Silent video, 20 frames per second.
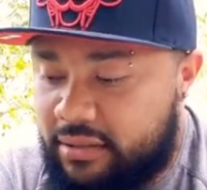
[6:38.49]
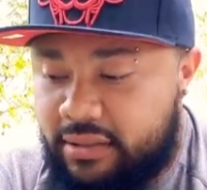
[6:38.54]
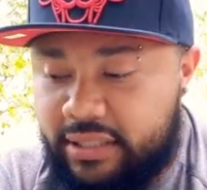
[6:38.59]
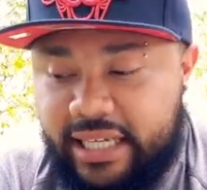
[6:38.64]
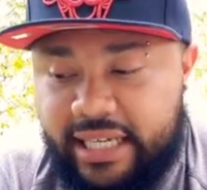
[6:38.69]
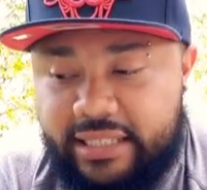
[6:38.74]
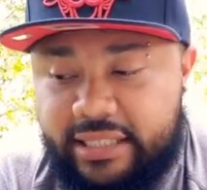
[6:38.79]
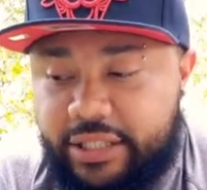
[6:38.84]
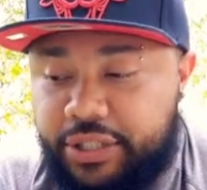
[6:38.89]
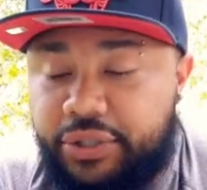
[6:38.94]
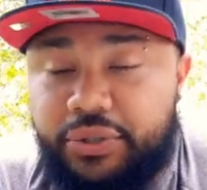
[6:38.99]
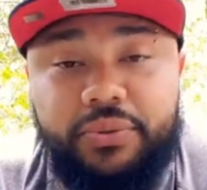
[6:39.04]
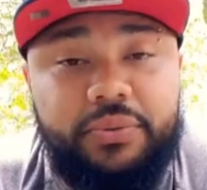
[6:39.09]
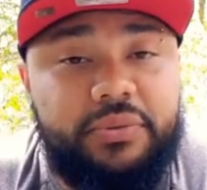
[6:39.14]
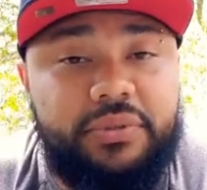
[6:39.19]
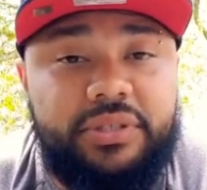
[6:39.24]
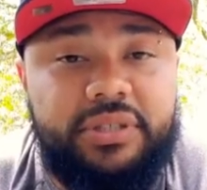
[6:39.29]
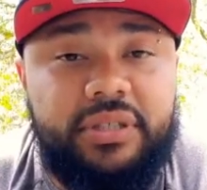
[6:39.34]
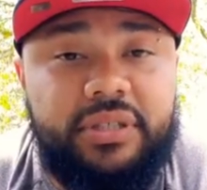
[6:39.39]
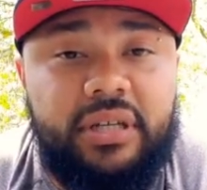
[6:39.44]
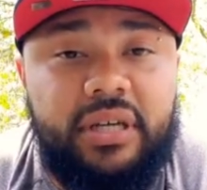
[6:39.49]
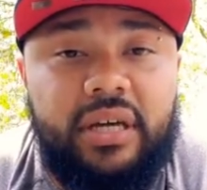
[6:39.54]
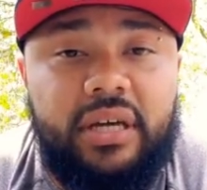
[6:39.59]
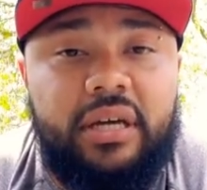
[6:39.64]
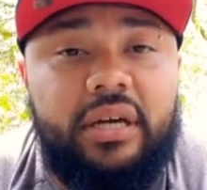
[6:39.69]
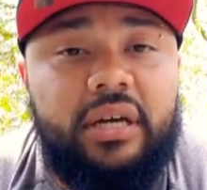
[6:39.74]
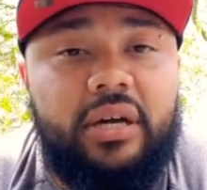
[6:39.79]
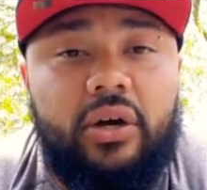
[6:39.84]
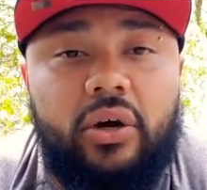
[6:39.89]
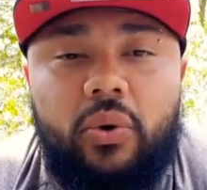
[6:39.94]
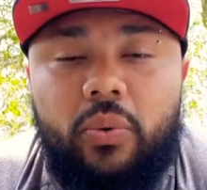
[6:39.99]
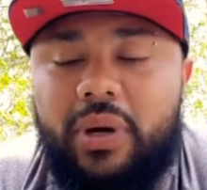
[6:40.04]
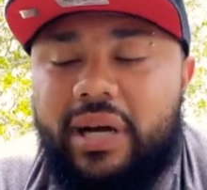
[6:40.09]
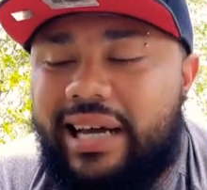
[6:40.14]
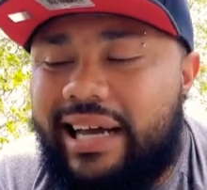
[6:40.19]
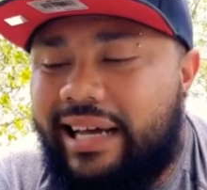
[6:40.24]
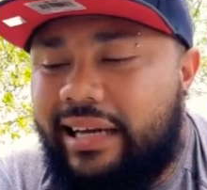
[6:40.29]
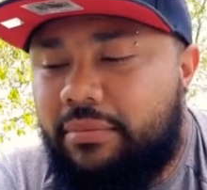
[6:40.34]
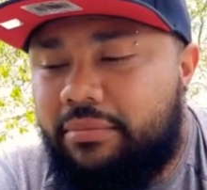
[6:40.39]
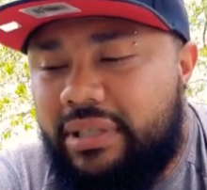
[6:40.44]
That's huge. What
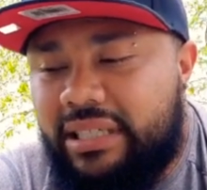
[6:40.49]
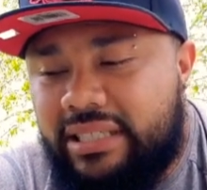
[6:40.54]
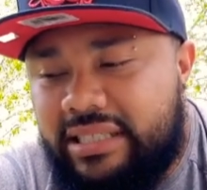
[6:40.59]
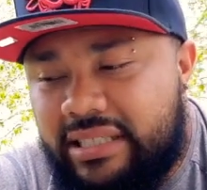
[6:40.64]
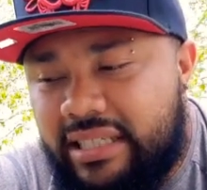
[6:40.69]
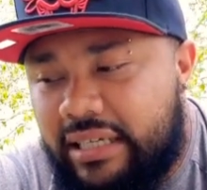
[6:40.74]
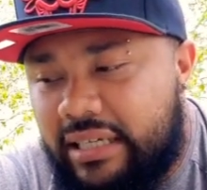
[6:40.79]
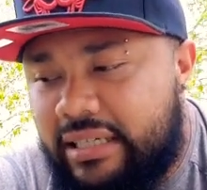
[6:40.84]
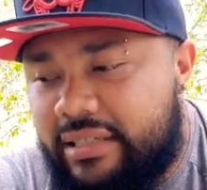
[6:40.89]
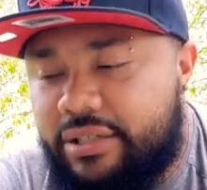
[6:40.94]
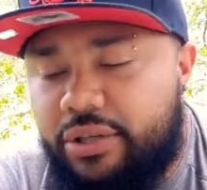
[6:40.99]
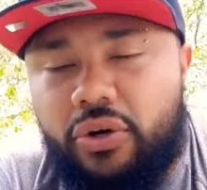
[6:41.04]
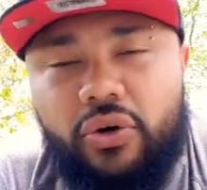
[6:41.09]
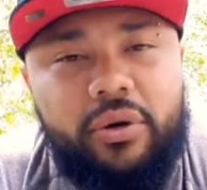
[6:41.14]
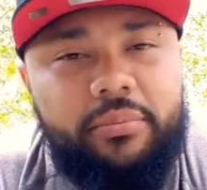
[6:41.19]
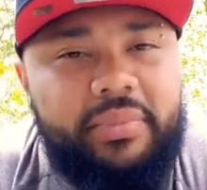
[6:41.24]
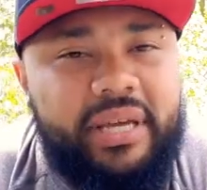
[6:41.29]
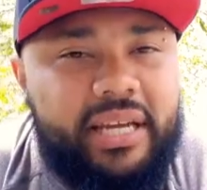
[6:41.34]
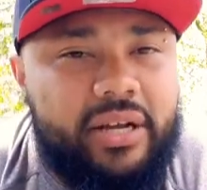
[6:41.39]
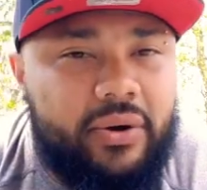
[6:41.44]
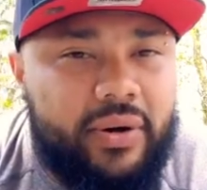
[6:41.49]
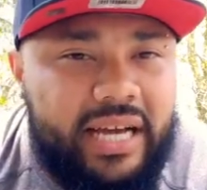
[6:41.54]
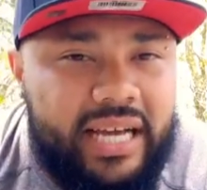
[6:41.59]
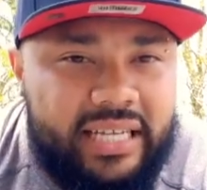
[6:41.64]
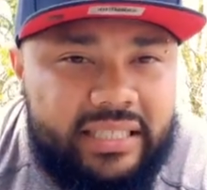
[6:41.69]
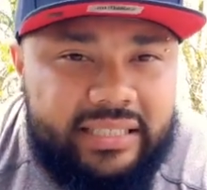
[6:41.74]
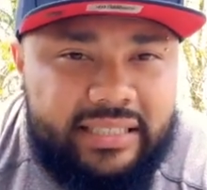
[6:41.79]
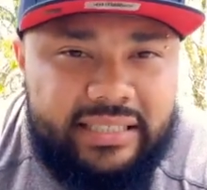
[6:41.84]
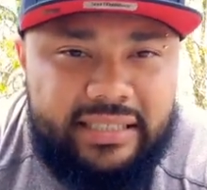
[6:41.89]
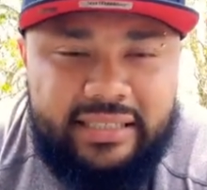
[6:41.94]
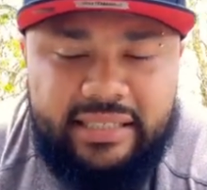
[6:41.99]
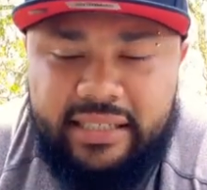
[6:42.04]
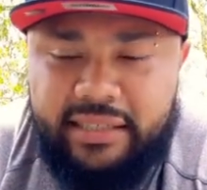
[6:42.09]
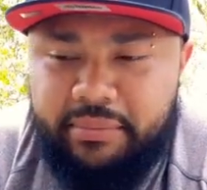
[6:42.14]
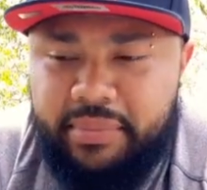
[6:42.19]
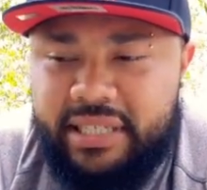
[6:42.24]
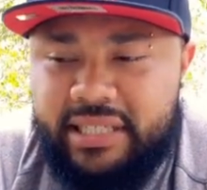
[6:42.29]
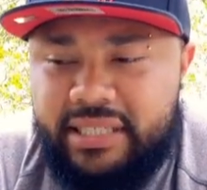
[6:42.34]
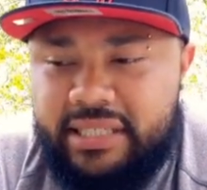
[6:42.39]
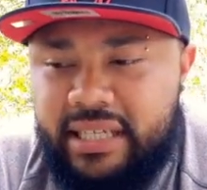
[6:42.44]
kind of BCAAs? Amino acids
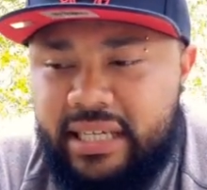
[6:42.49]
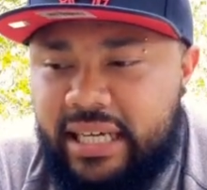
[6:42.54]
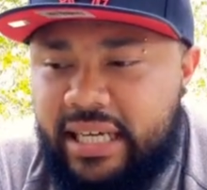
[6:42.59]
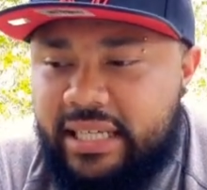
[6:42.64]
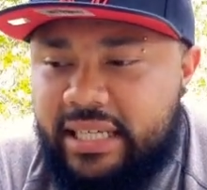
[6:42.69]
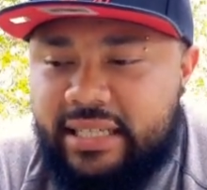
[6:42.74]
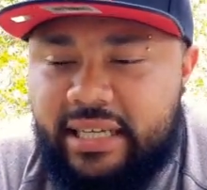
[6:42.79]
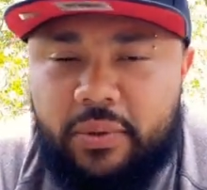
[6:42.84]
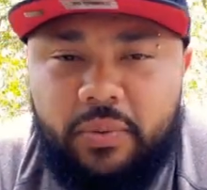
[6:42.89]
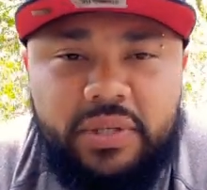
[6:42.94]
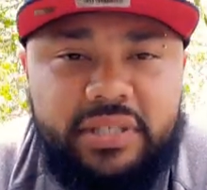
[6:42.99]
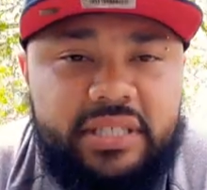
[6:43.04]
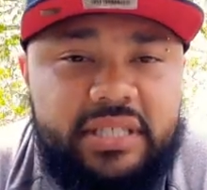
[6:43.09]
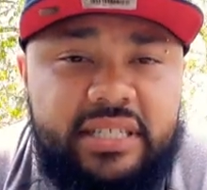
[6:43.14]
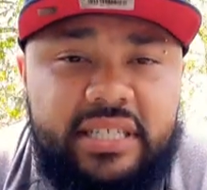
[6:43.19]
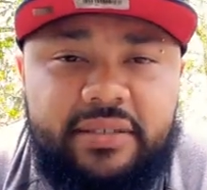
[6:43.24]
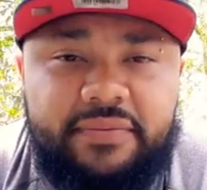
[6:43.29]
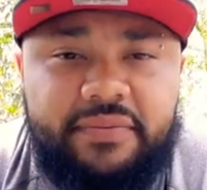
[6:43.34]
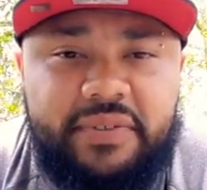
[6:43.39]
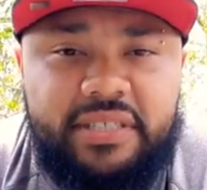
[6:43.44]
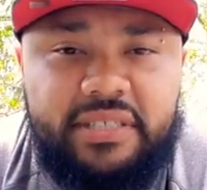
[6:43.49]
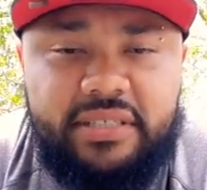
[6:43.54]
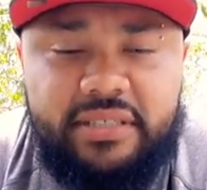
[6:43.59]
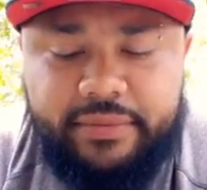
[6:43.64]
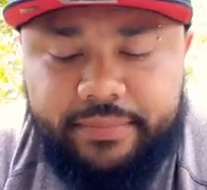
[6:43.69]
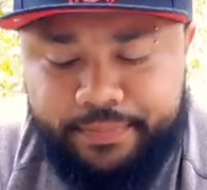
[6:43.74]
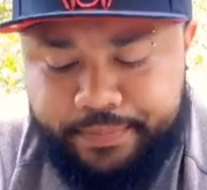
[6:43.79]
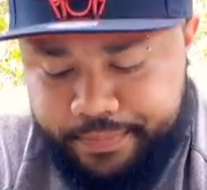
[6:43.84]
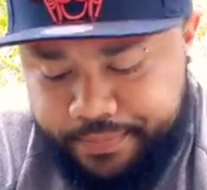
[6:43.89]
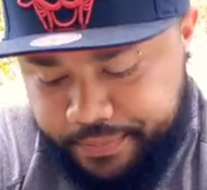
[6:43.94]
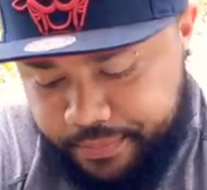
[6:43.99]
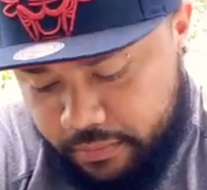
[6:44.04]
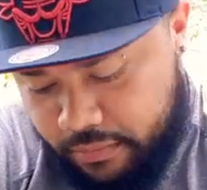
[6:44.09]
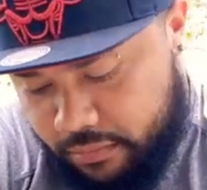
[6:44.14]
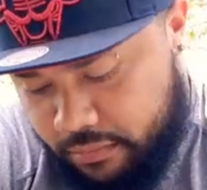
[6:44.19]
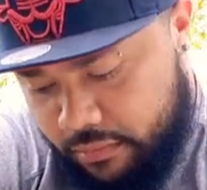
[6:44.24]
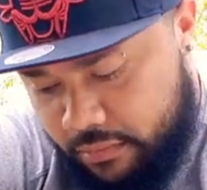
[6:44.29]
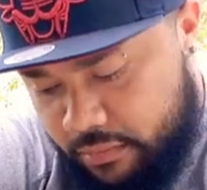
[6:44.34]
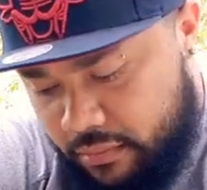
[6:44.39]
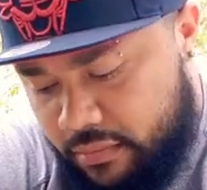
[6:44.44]
and BCAAs, like what's the difference?
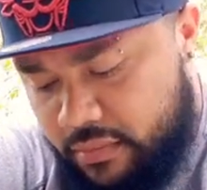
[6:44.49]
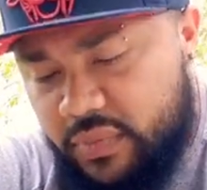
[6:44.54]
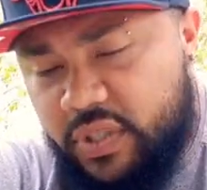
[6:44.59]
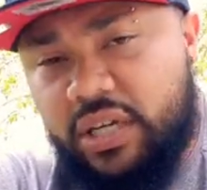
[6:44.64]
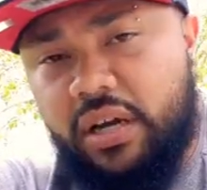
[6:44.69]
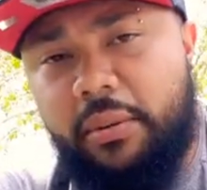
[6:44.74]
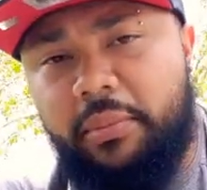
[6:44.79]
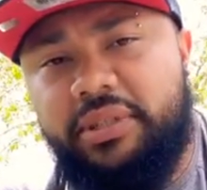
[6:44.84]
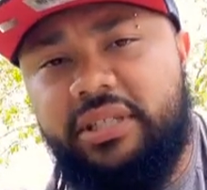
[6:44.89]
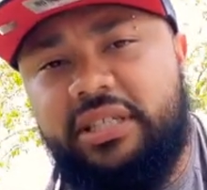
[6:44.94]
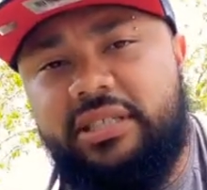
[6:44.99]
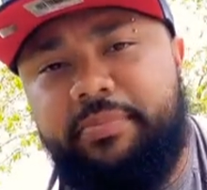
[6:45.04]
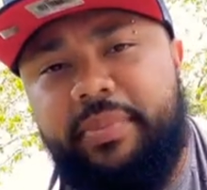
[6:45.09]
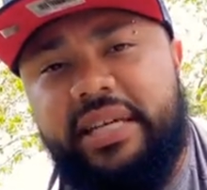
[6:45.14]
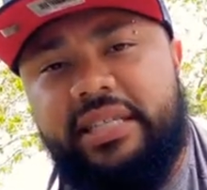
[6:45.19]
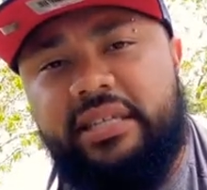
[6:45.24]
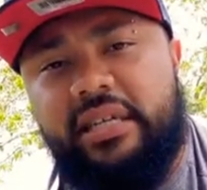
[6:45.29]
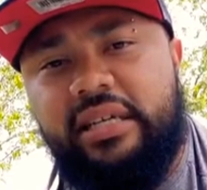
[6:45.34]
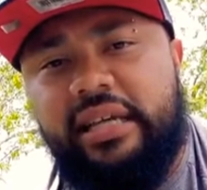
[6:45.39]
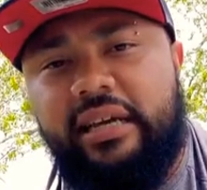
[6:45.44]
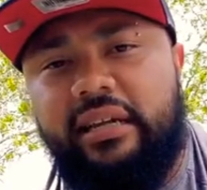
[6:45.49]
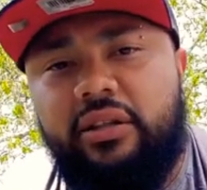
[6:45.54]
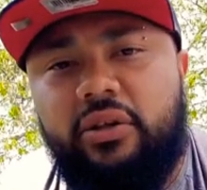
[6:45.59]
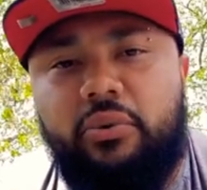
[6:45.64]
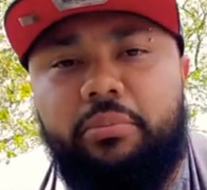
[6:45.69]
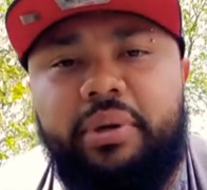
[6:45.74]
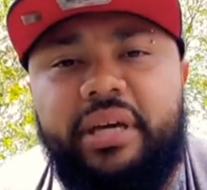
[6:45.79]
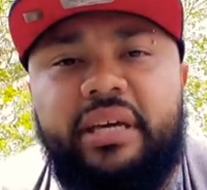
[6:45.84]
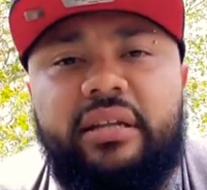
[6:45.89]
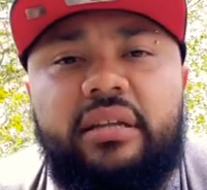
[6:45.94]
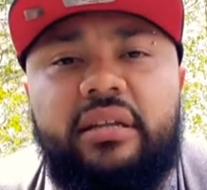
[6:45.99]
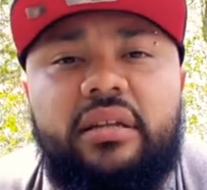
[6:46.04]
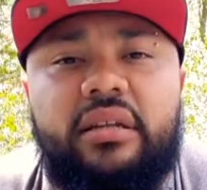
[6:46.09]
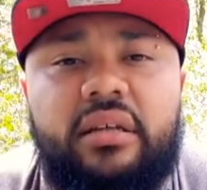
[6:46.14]
I'm gonna touch base on that a little bit.